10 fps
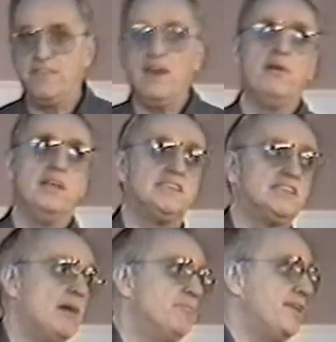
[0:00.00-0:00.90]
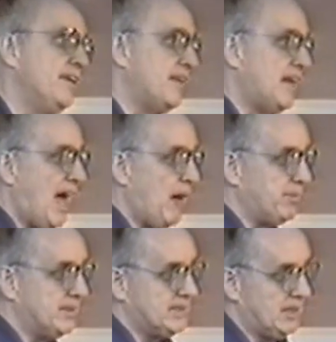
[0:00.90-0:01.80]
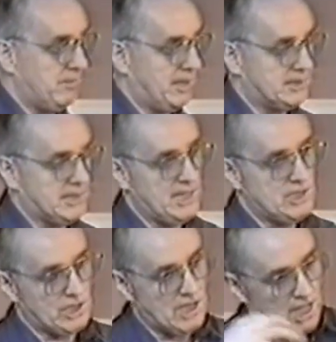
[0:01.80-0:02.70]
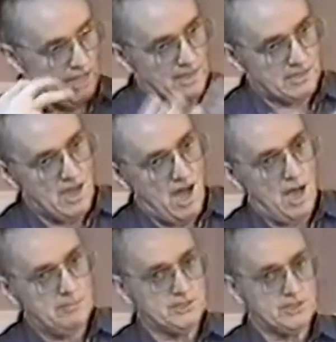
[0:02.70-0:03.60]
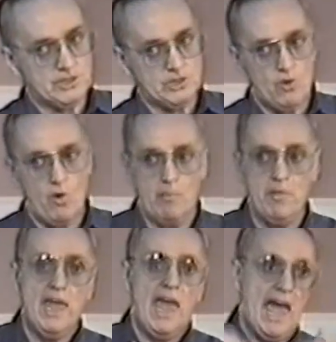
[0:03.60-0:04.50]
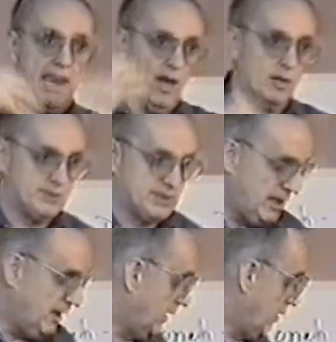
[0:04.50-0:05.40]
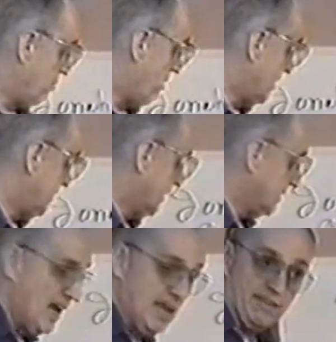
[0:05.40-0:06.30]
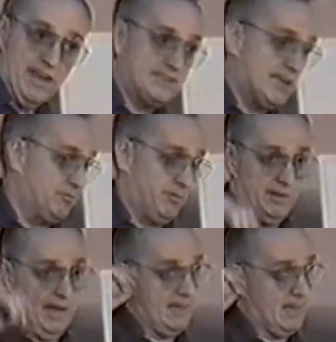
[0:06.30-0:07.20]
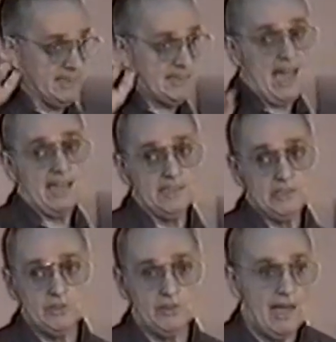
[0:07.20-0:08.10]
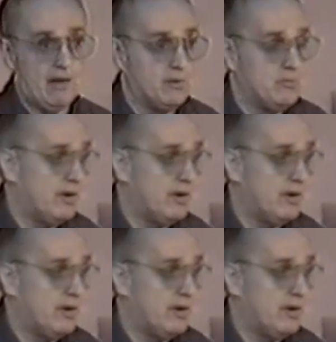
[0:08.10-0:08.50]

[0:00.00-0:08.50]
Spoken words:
There is something that happens in meditation that calms the storm and helps the healing process. They said, we're not exactly sure how it